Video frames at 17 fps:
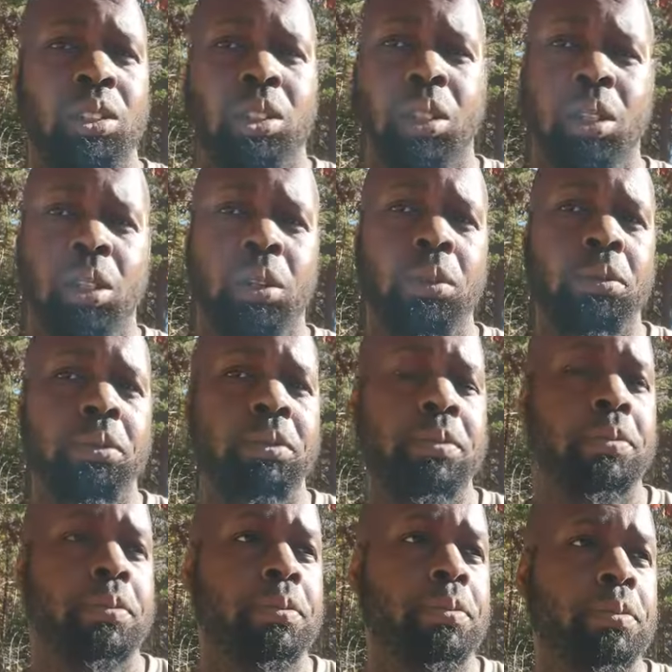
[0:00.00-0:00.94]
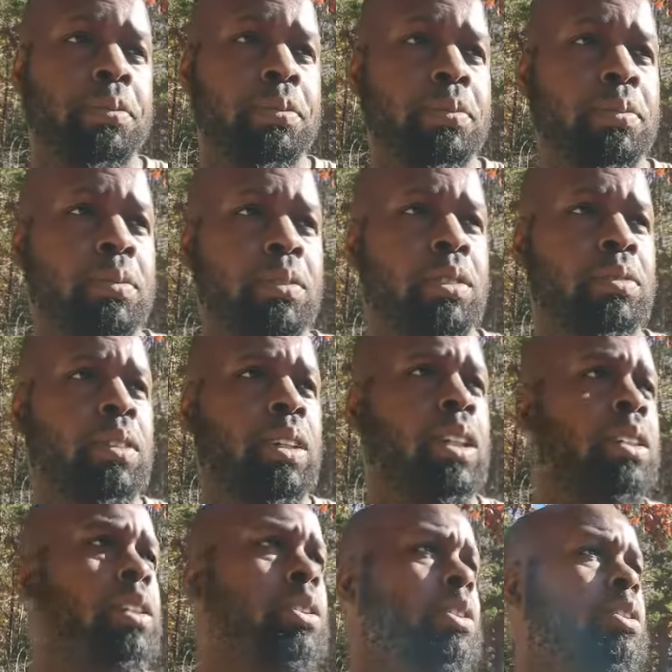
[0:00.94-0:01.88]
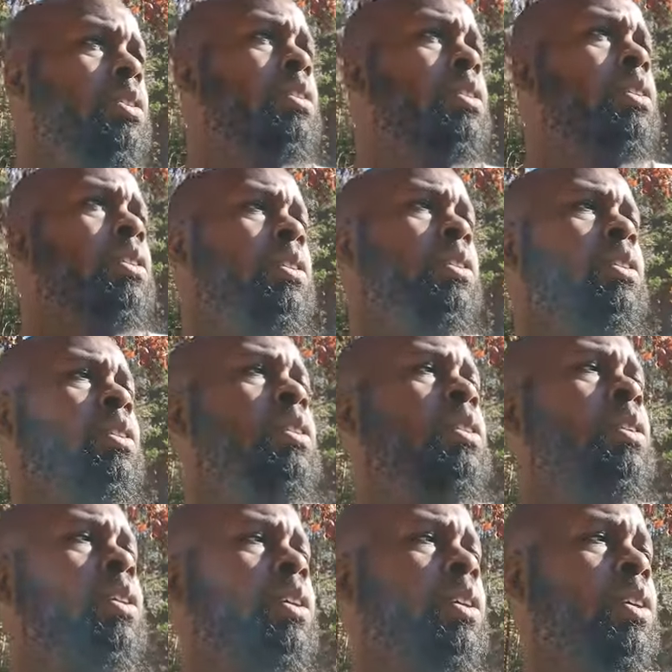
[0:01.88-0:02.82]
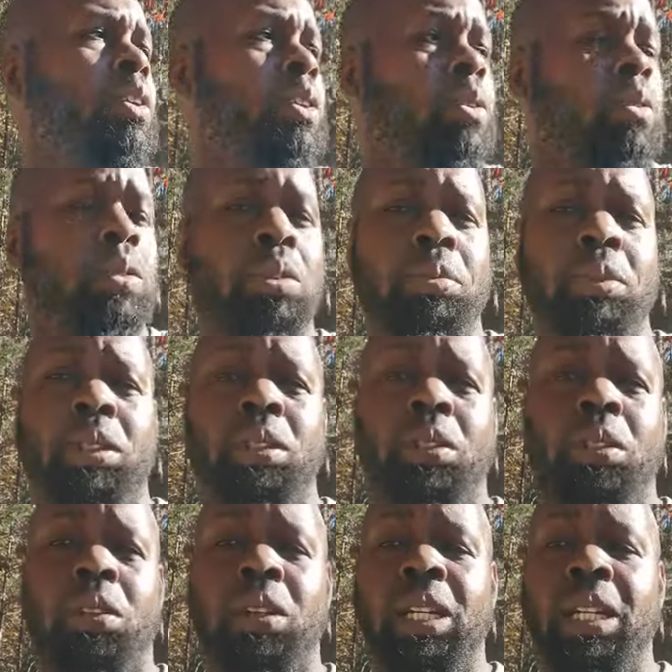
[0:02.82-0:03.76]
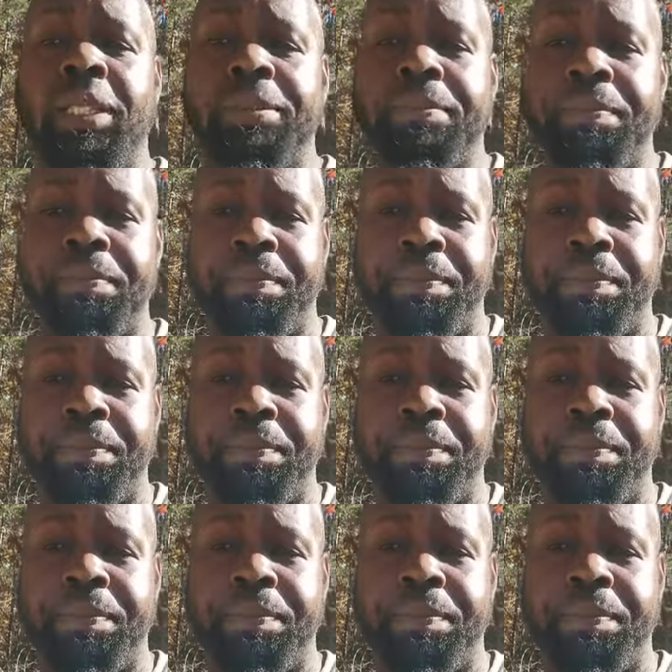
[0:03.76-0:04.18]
Shalom. It's far the sure. Let me get into the rock.